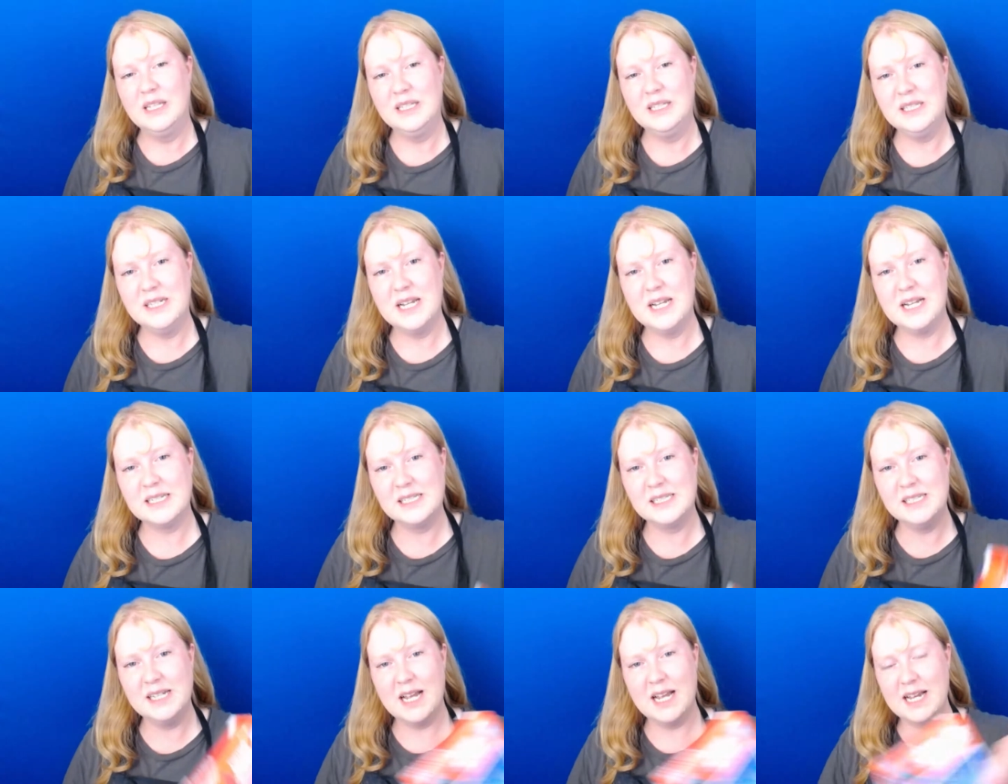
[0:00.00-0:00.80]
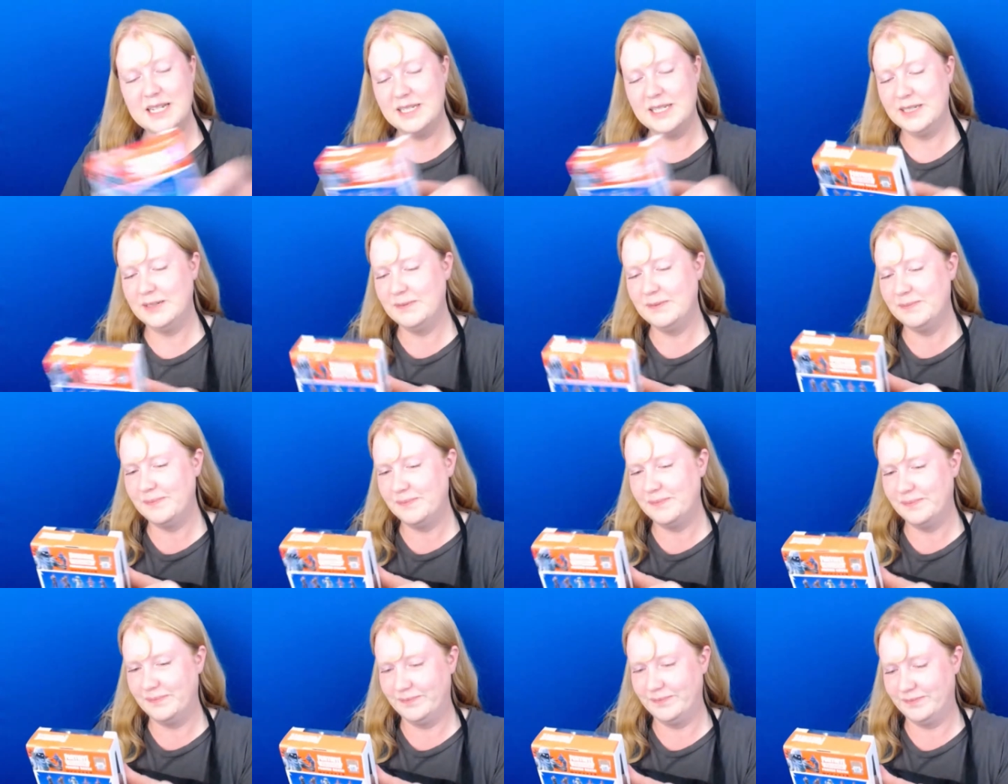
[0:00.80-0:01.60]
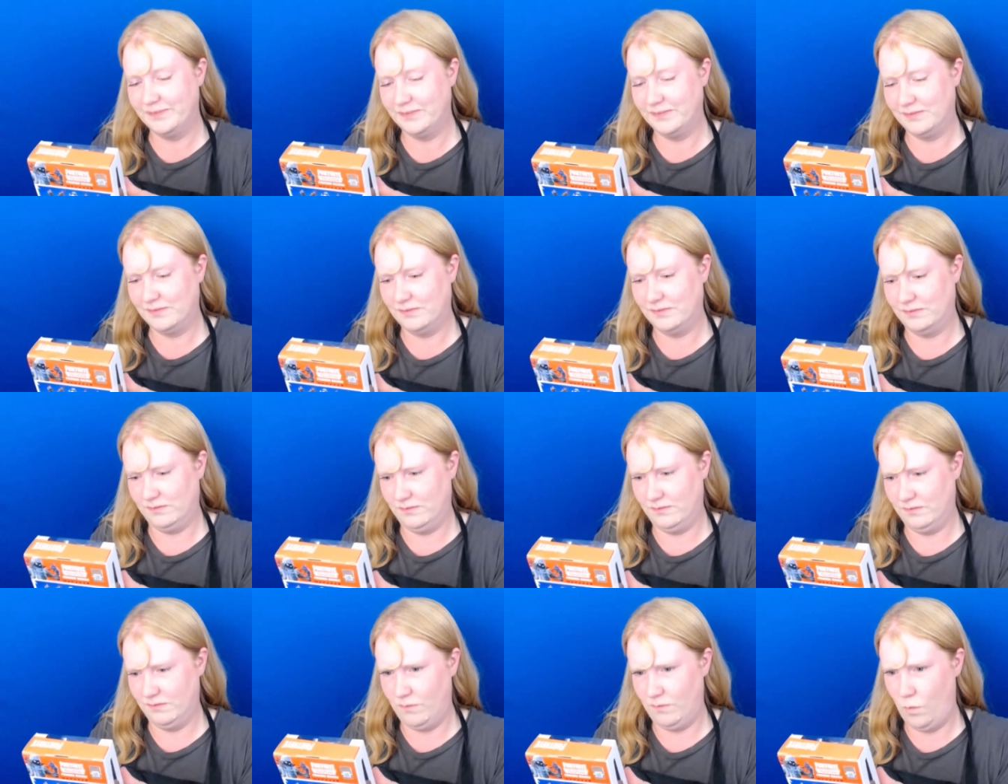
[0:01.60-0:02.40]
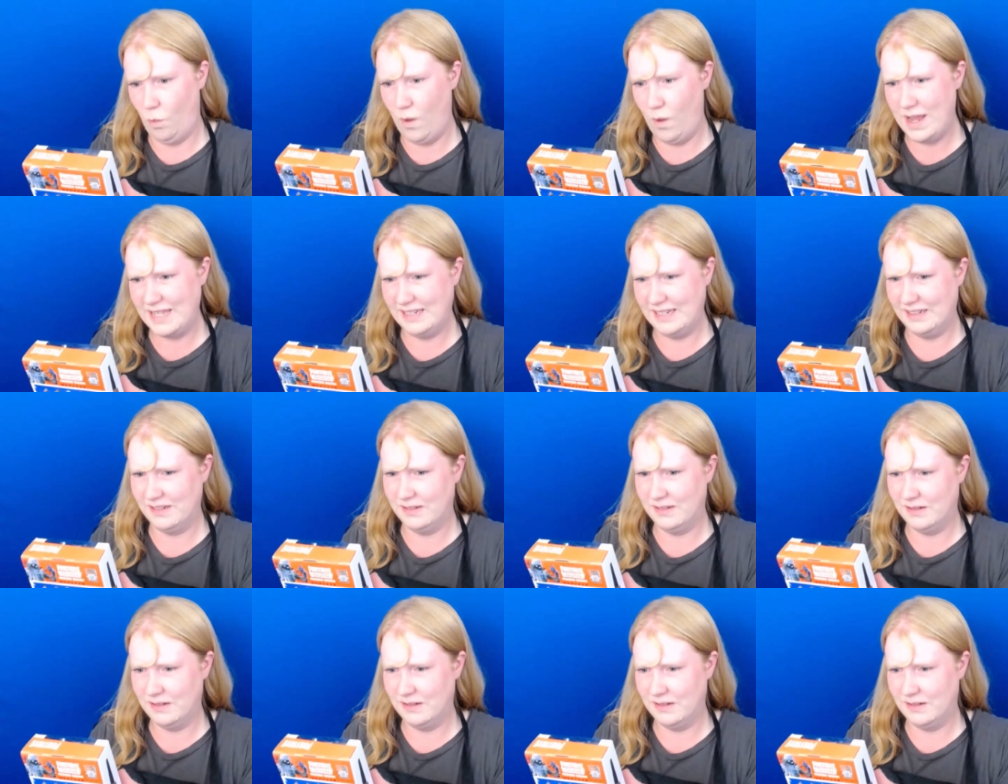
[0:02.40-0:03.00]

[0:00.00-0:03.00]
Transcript: Next item. What?